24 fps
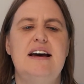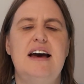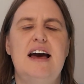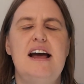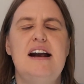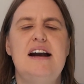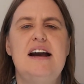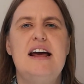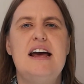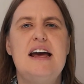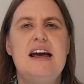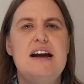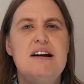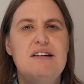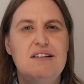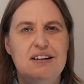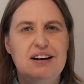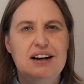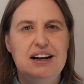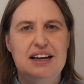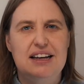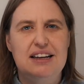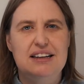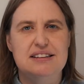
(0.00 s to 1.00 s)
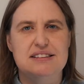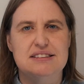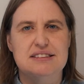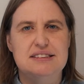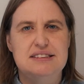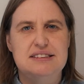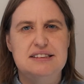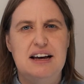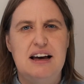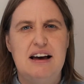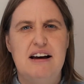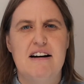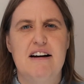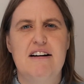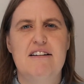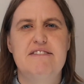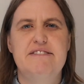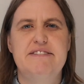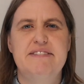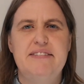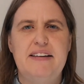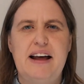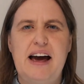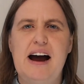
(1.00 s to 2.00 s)
And here it is,
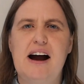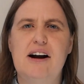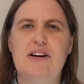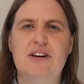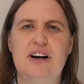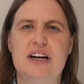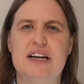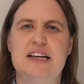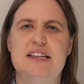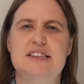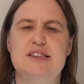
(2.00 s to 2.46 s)
flowering.